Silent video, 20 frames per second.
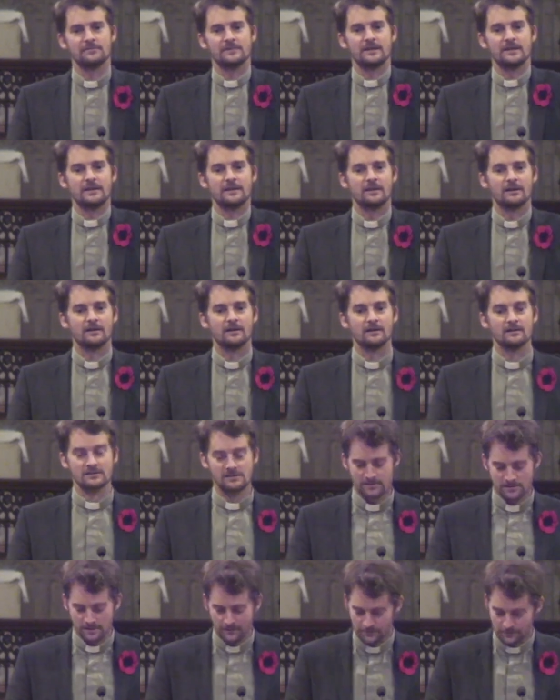in our
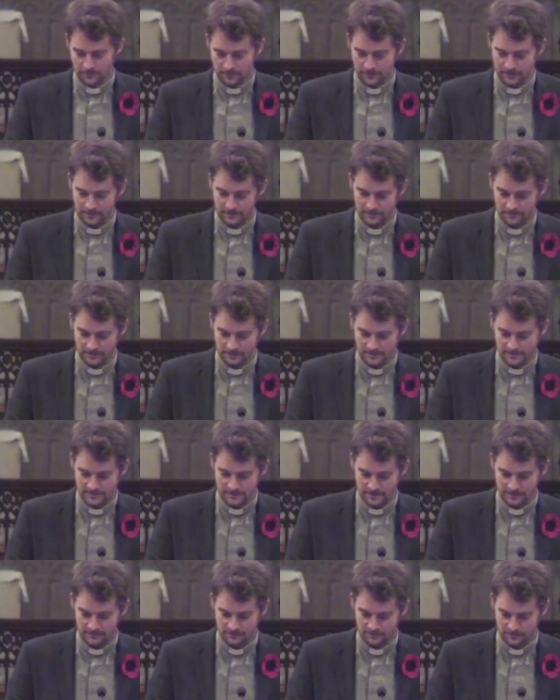suffering that is
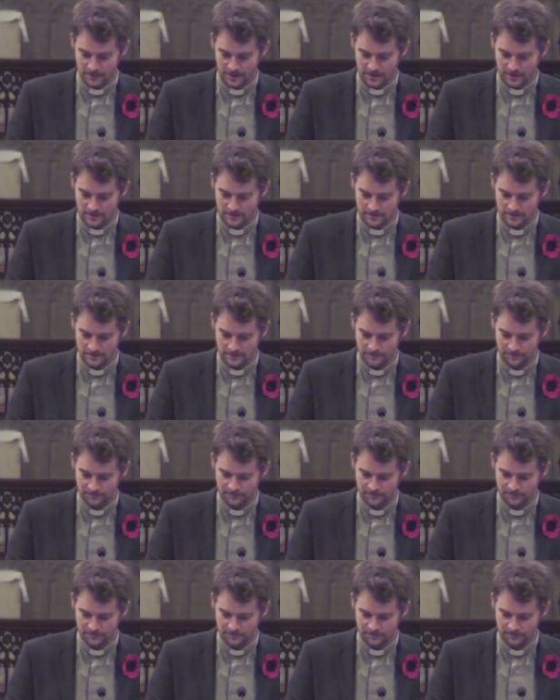self made.